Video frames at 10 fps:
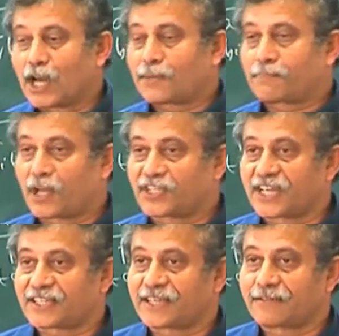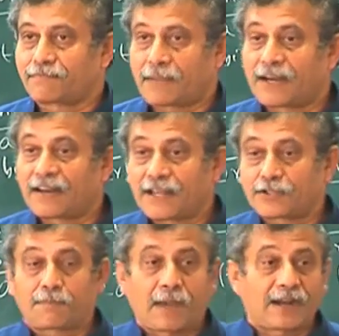lot of projects and parallelized.
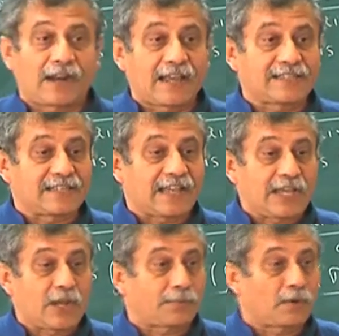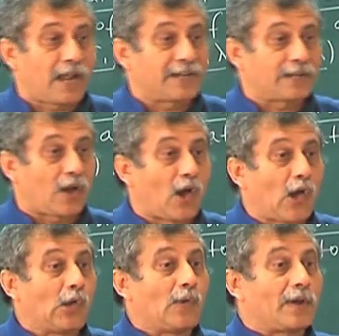So parallelizing, you have to run it
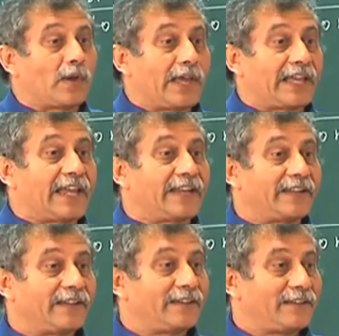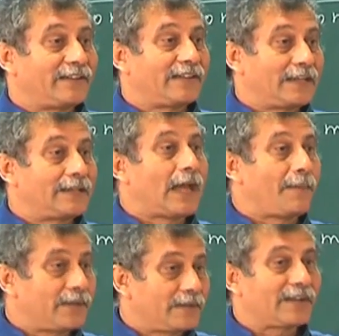all over again. I
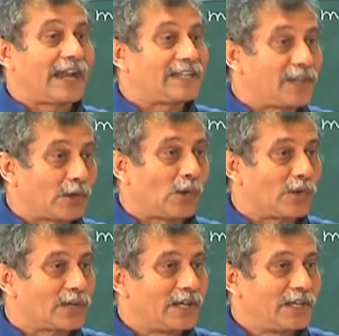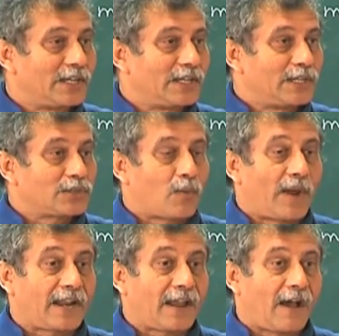mean, write your code. So
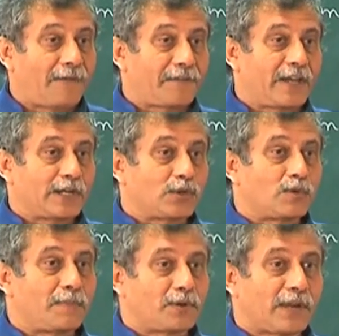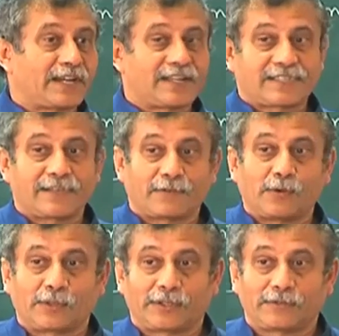one and a half year it took me to write SCF
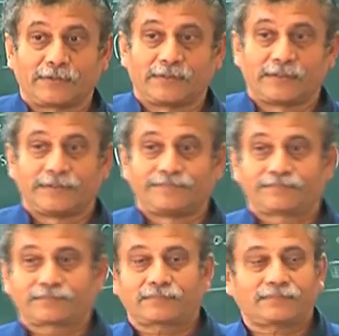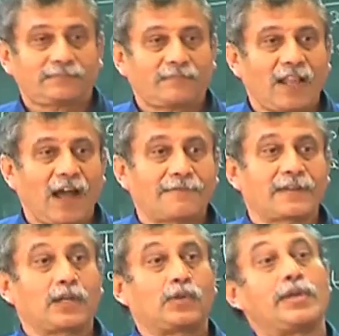code.
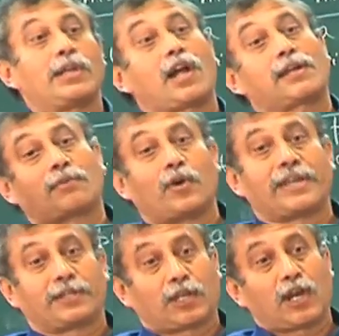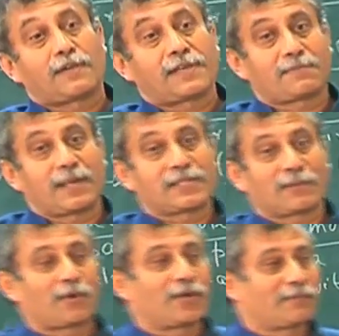After doing a lot of coding, a lot of experience
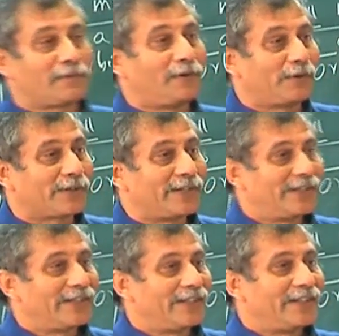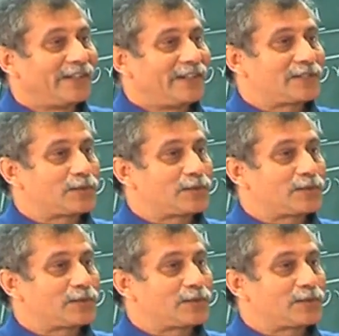of coding before, it